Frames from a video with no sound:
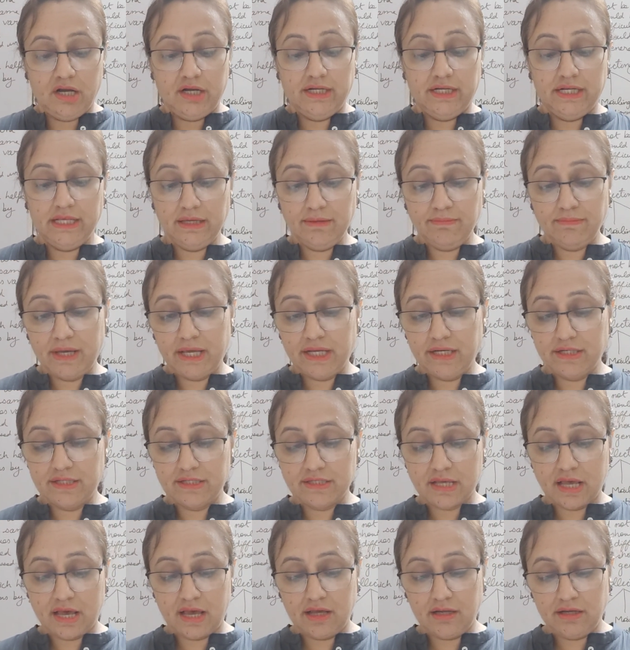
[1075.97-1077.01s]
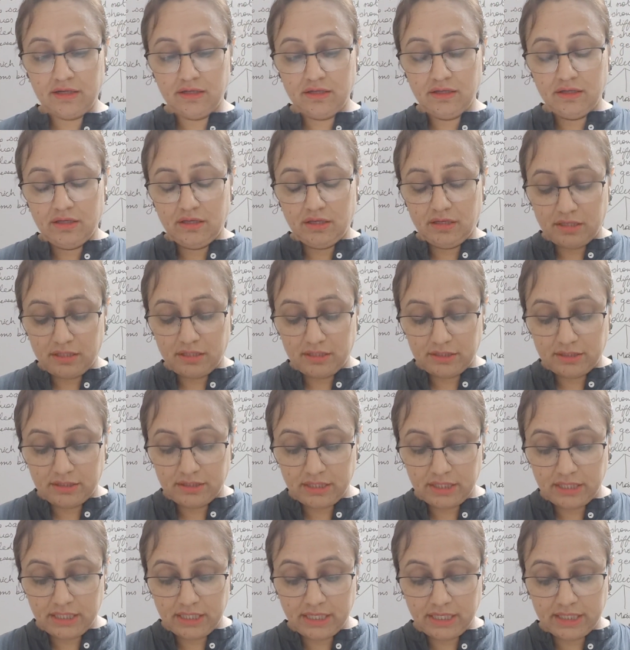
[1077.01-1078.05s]
Demerits are,
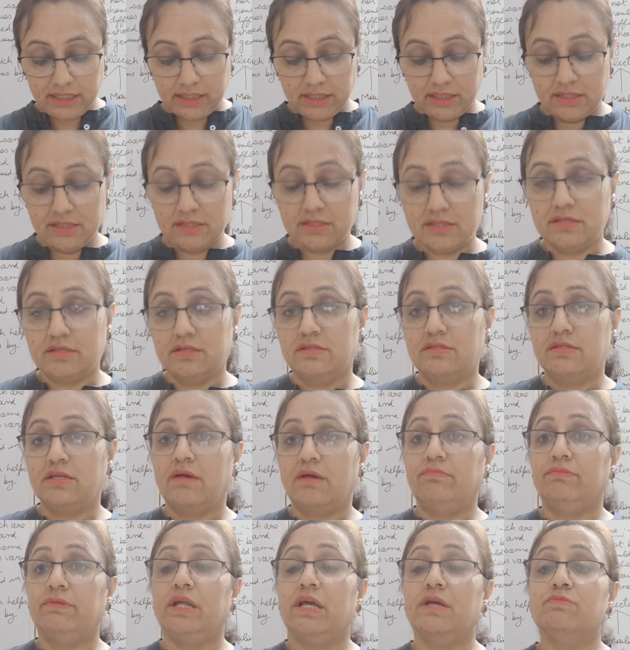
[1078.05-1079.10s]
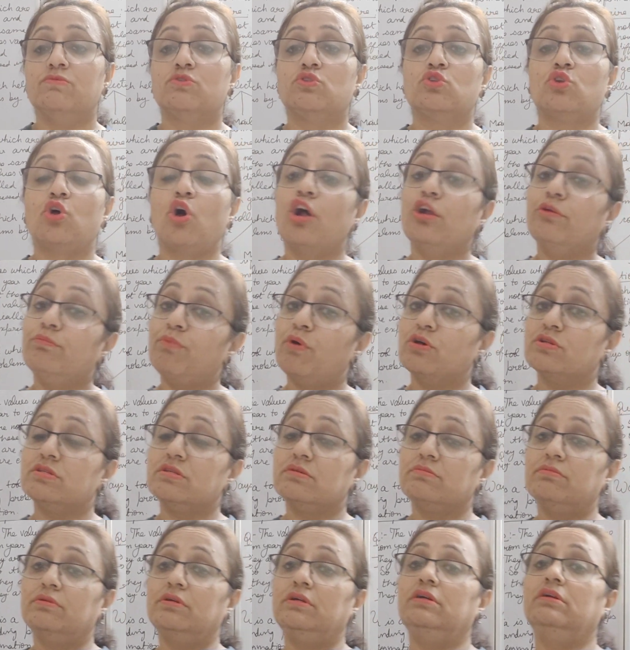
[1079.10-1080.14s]
it is sometimes not
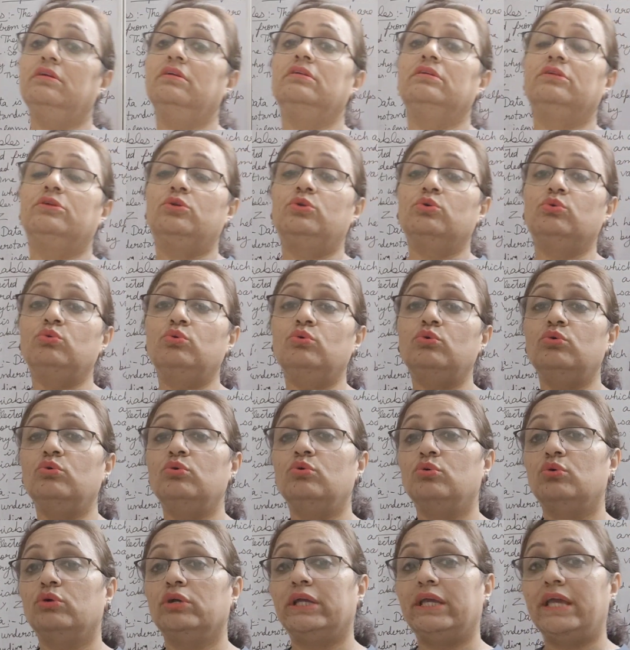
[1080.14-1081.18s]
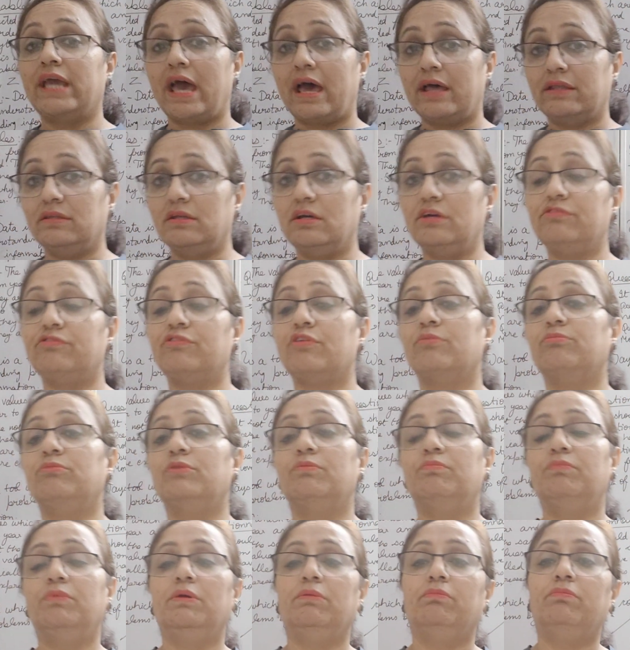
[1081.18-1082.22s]
possible to gather from
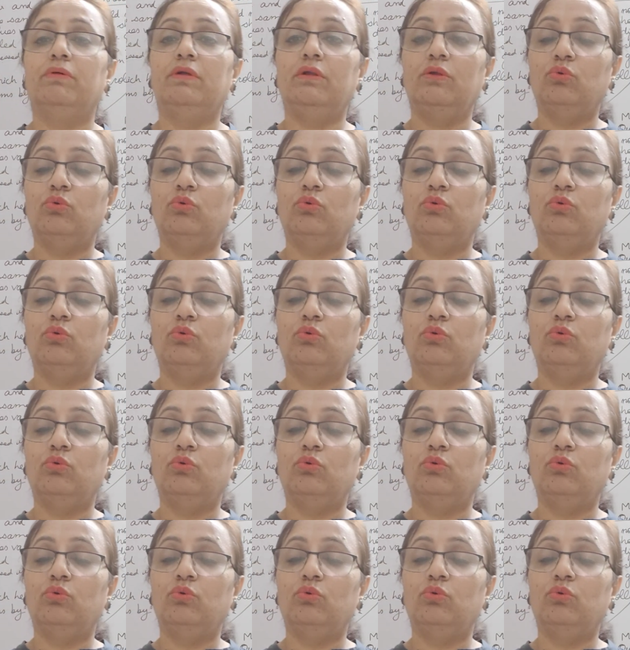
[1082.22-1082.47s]
the people